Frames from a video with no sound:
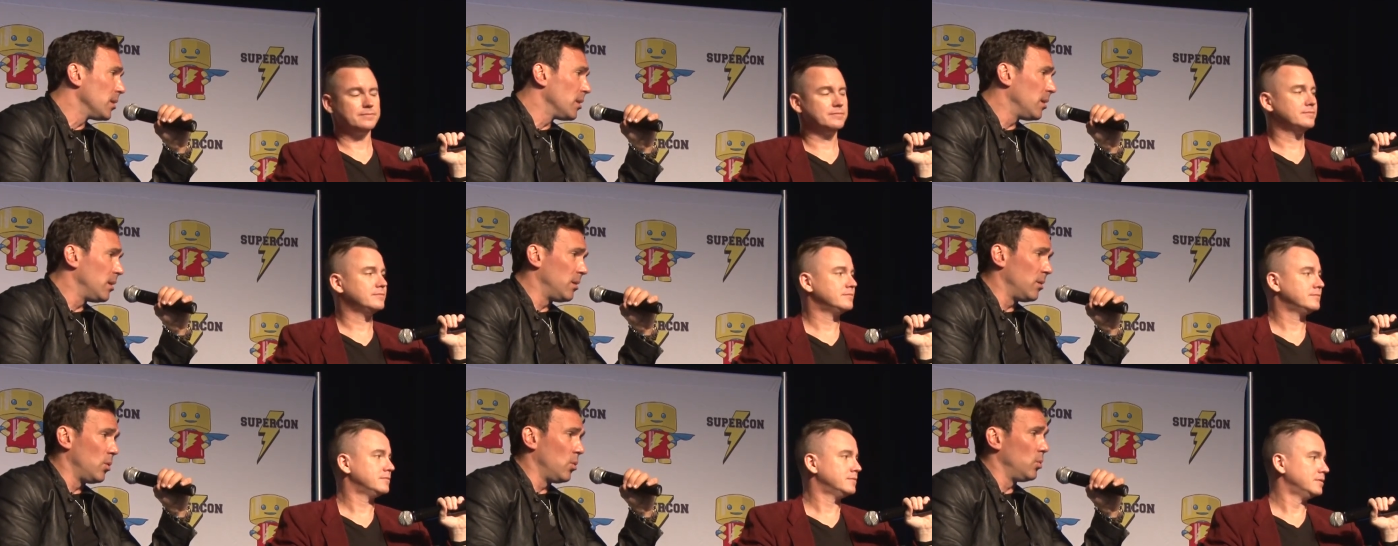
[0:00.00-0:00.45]

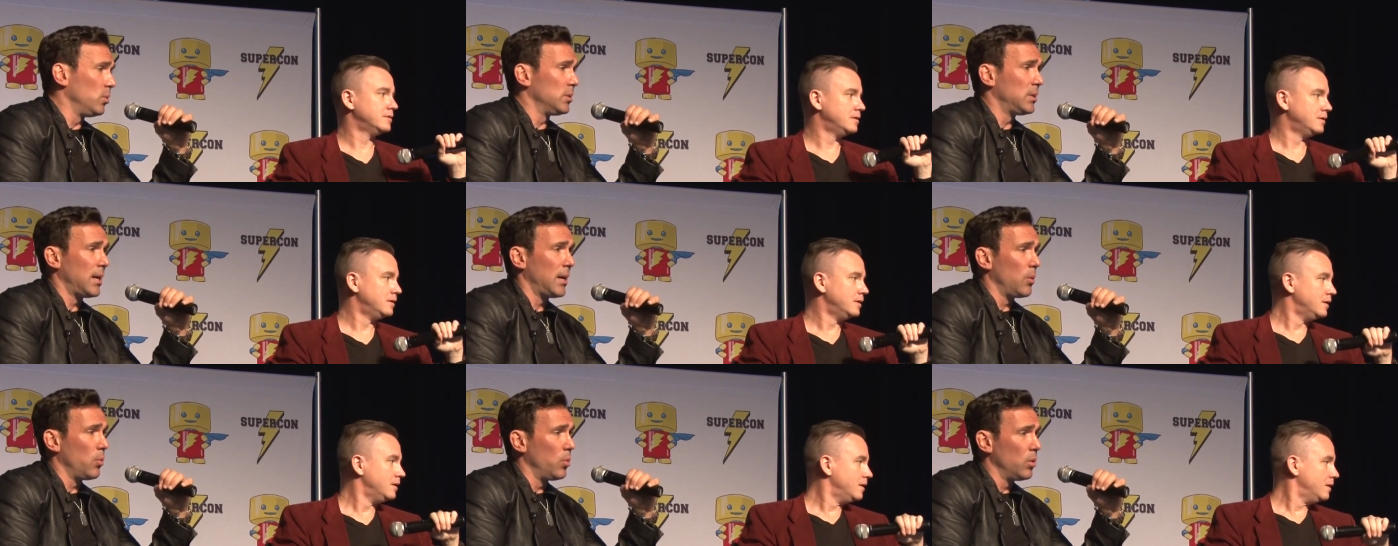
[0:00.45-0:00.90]
Speaker 1: in the whole
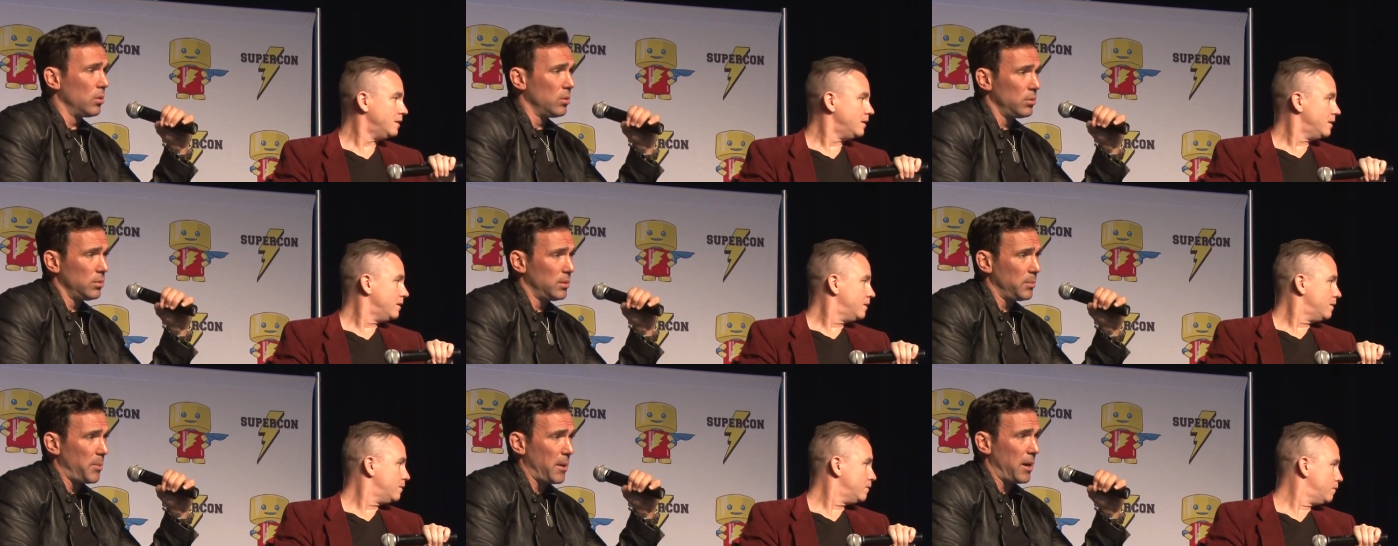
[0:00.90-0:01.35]
entire
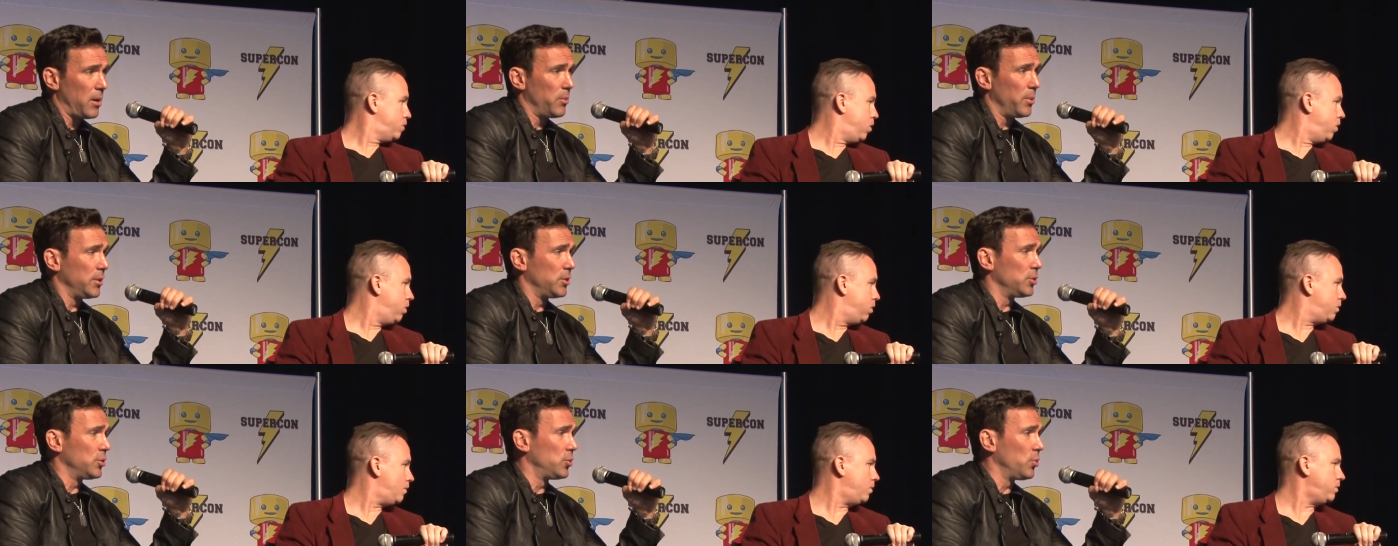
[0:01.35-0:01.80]
world, the Power
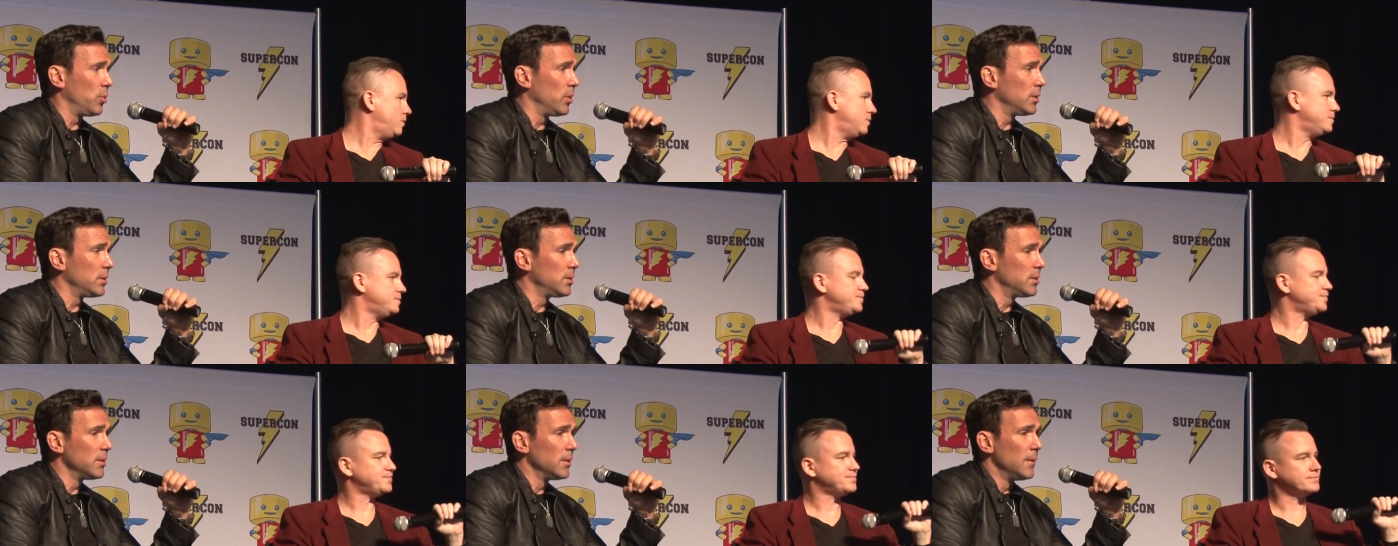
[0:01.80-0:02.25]
Ranger
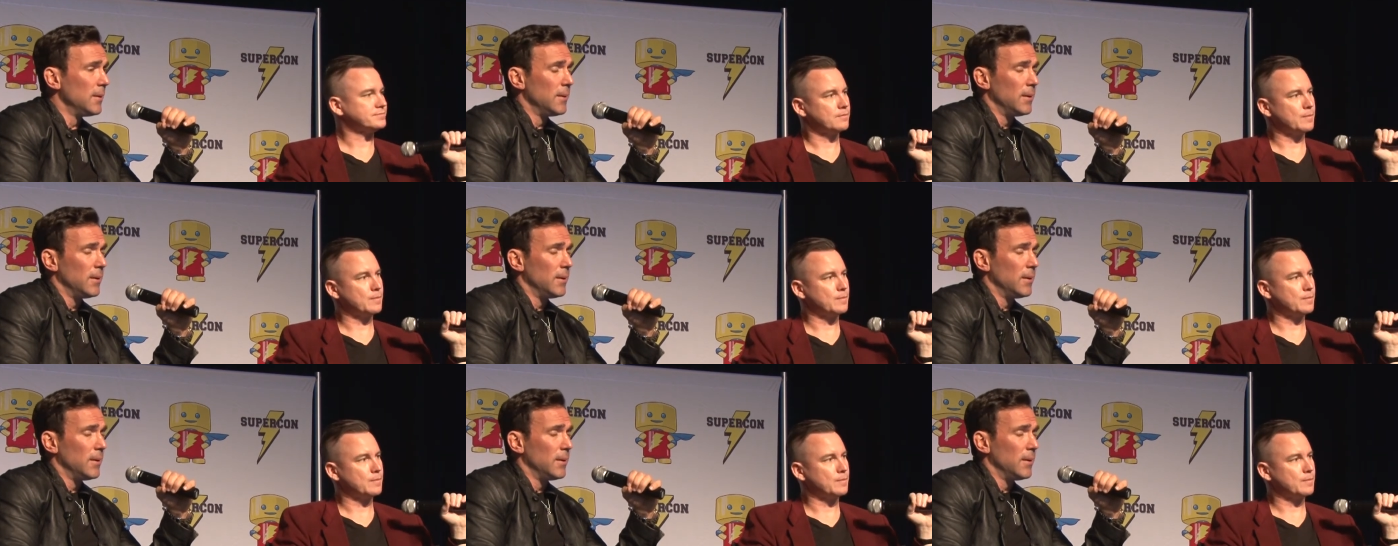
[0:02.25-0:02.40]
toys.